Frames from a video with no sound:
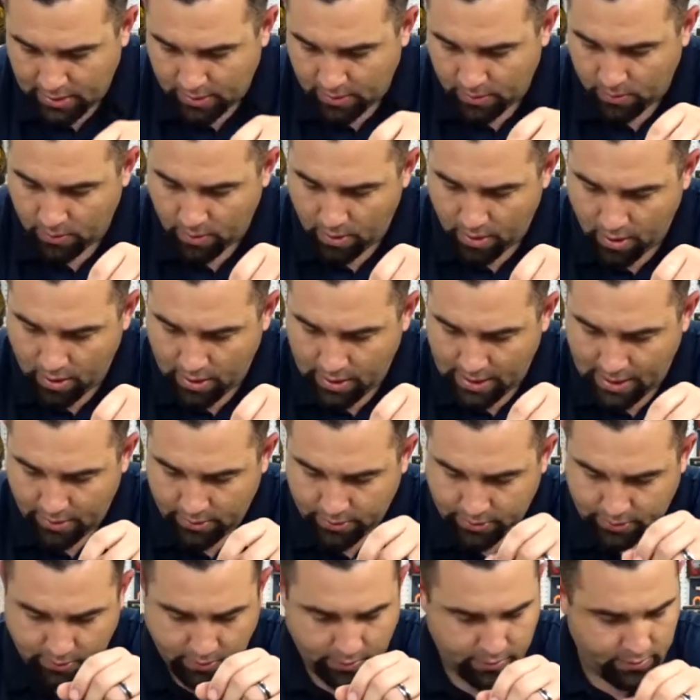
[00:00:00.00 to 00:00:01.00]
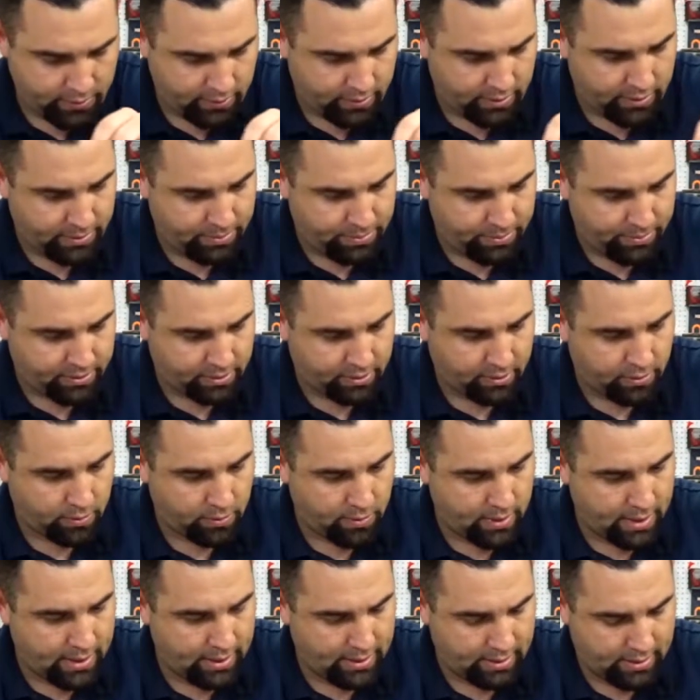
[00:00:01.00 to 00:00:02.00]
Raw Outdoors Lipless
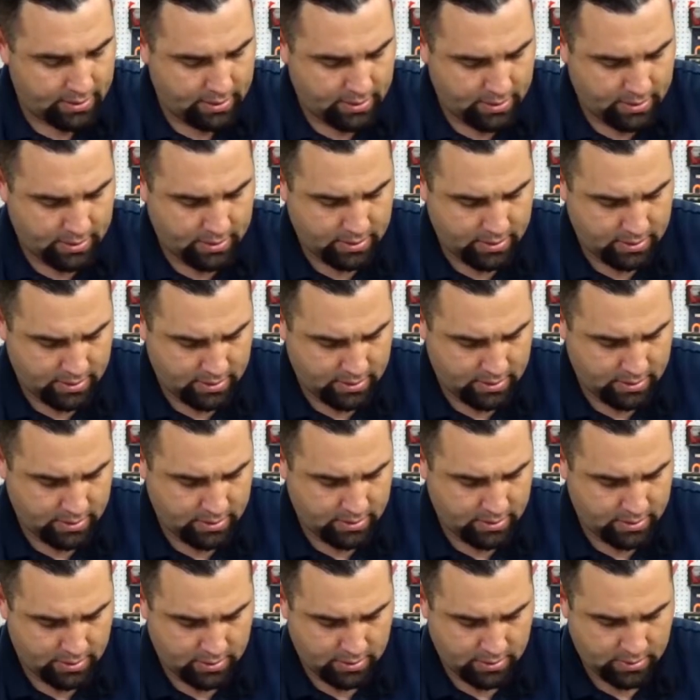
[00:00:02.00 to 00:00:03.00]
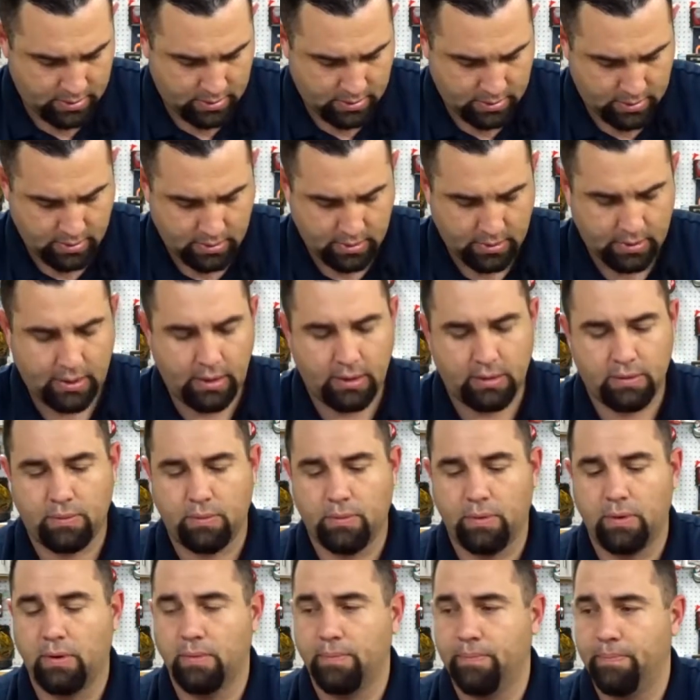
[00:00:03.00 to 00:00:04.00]
Crank. This
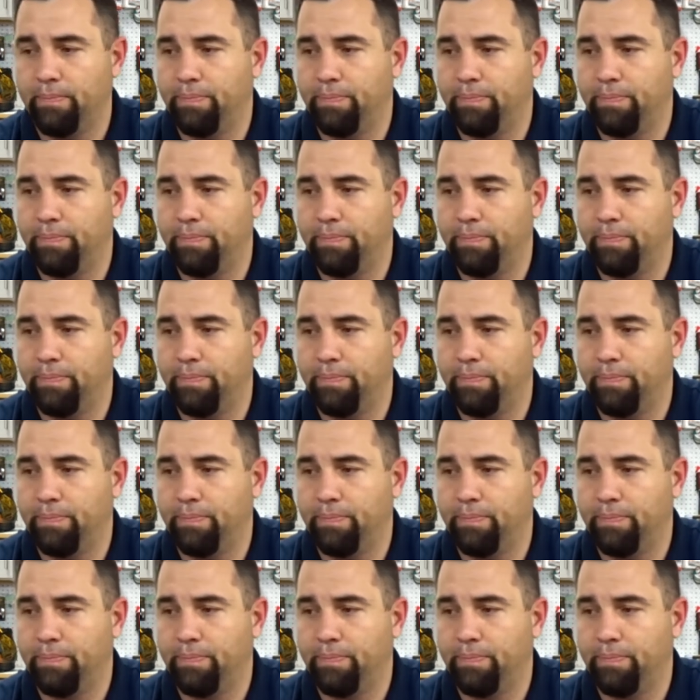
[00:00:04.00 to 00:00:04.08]
one.